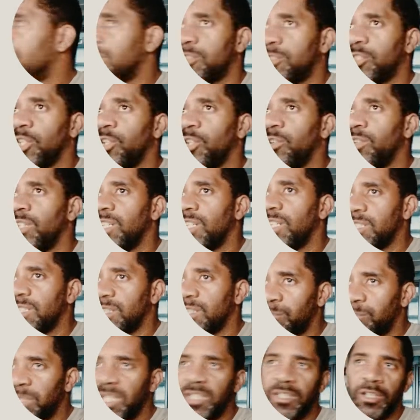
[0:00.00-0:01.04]
So
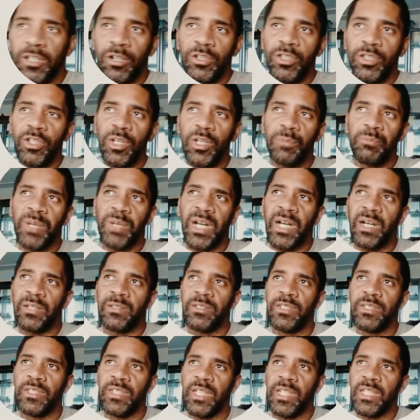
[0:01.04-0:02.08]
depending on your
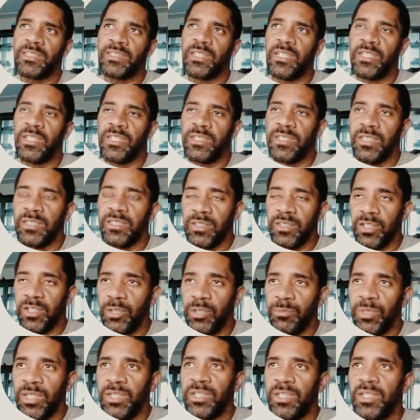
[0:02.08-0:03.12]
compiler, then that's going to
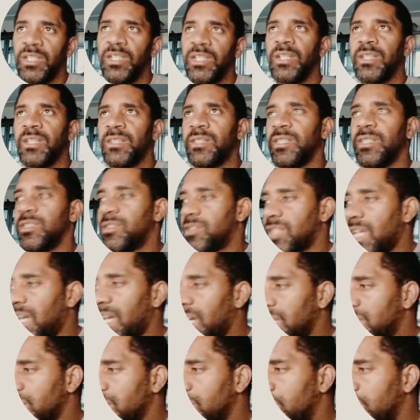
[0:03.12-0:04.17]
determine the
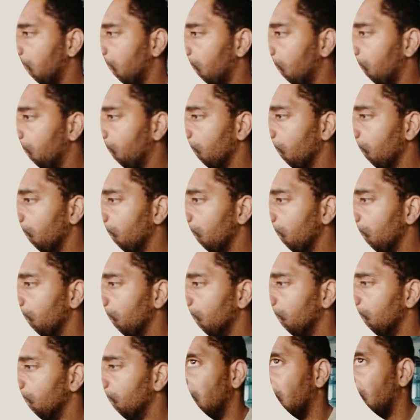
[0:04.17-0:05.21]
size of long.
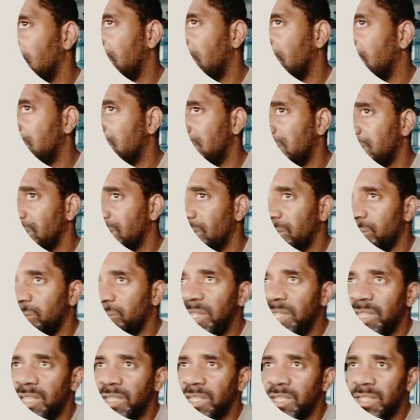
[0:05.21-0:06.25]
So
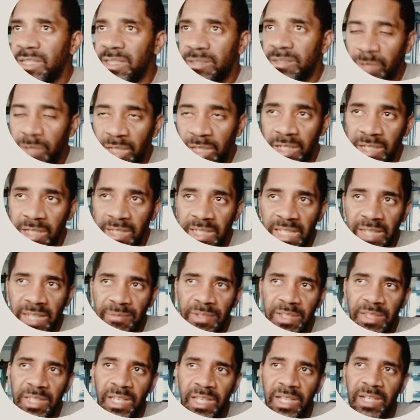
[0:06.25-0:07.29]
we're gonna leave
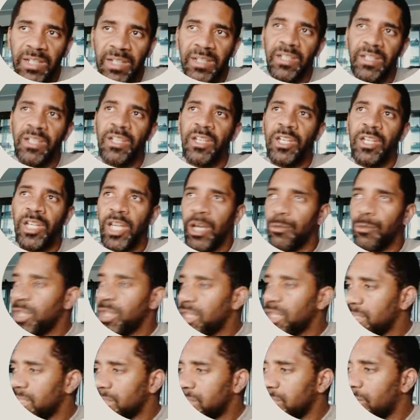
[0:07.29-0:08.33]
it there, and we're
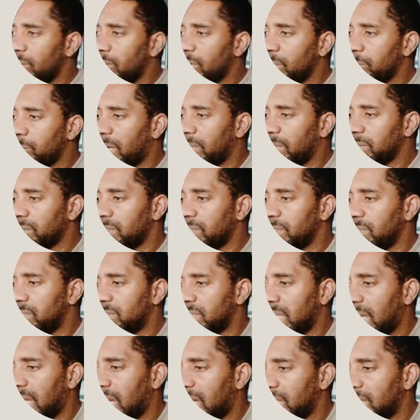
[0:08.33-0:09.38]
gonna talk about the
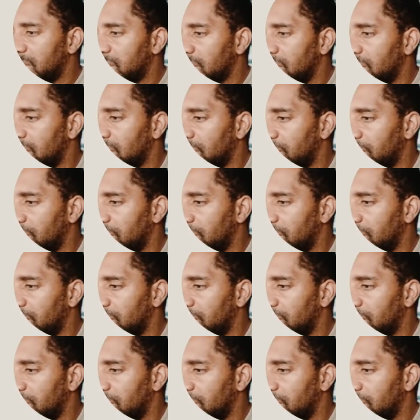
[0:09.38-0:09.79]
size of